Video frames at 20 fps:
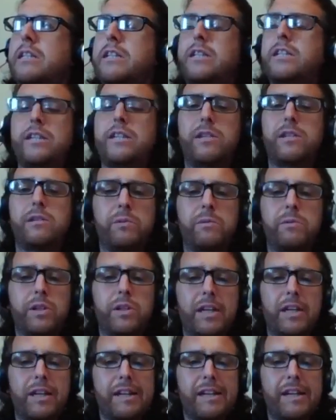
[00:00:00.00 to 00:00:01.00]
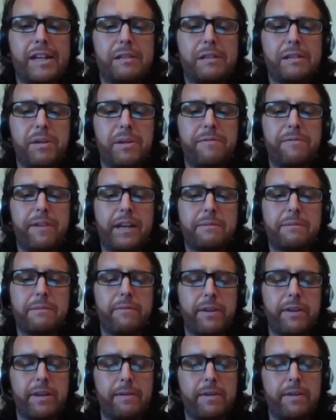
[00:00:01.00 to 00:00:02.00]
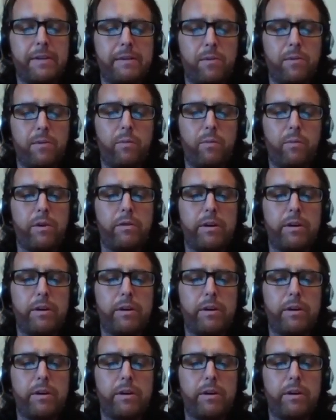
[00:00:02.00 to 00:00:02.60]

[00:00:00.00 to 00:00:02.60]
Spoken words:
system works clearly hasn't been a victim of it in one way or